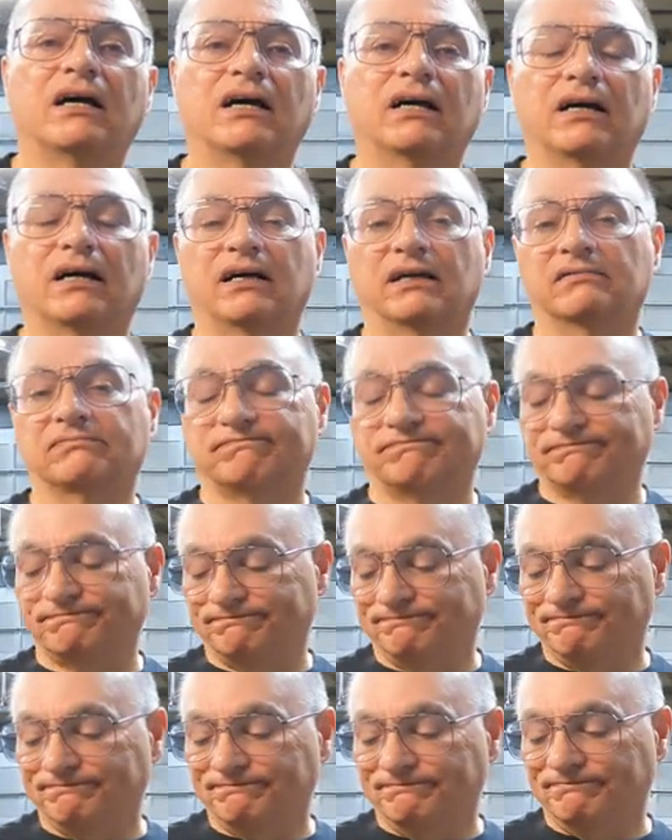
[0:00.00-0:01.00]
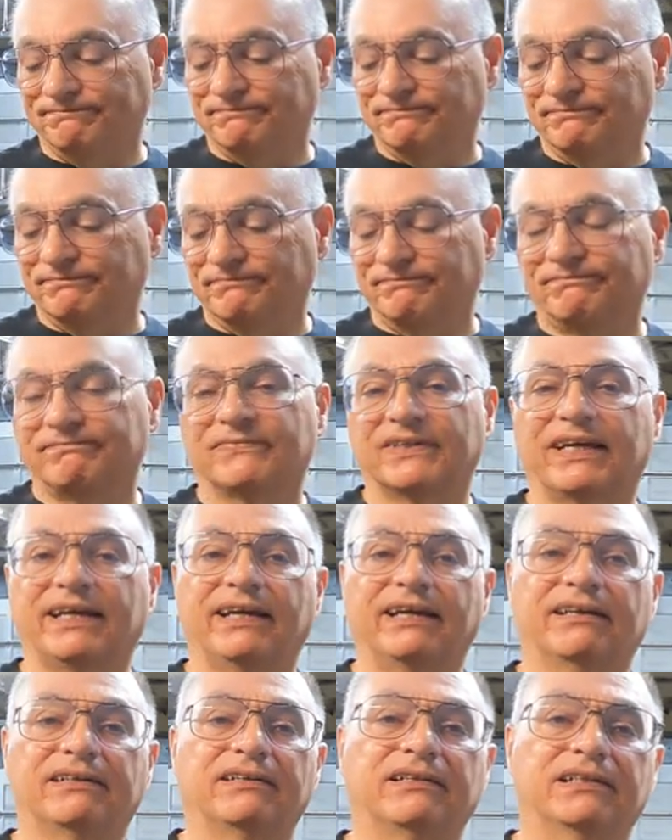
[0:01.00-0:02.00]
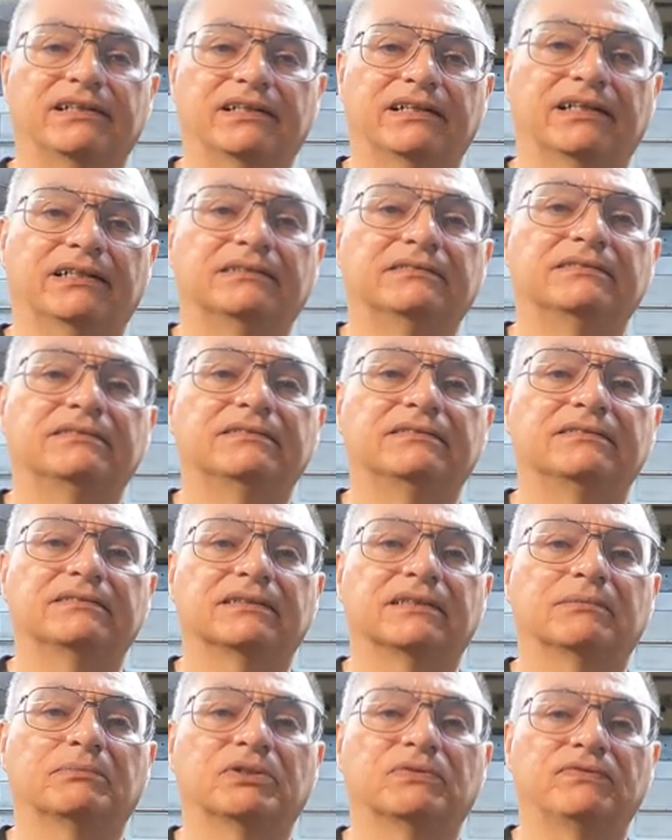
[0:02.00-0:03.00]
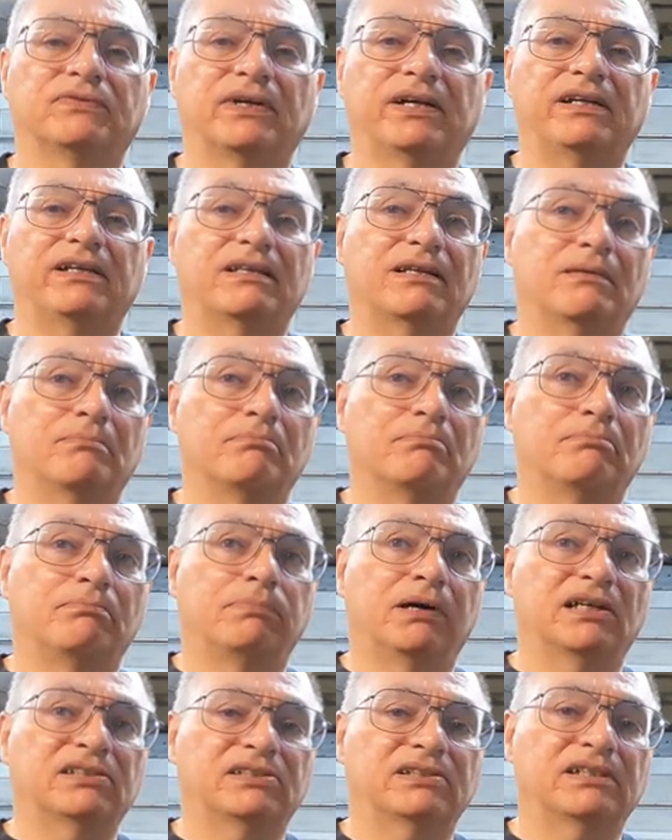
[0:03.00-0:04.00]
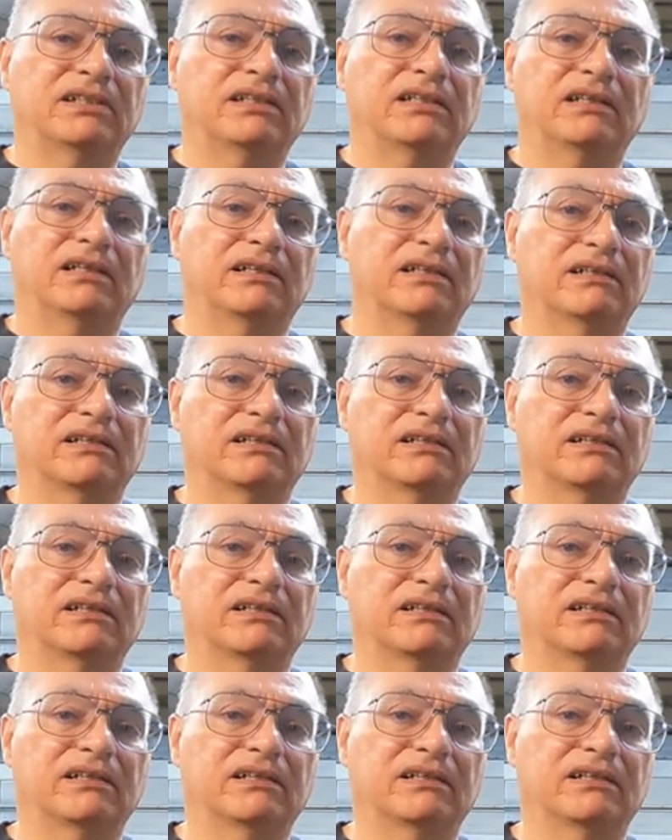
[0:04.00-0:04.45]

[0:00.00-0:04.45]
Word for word: And I'm afraid of them busting,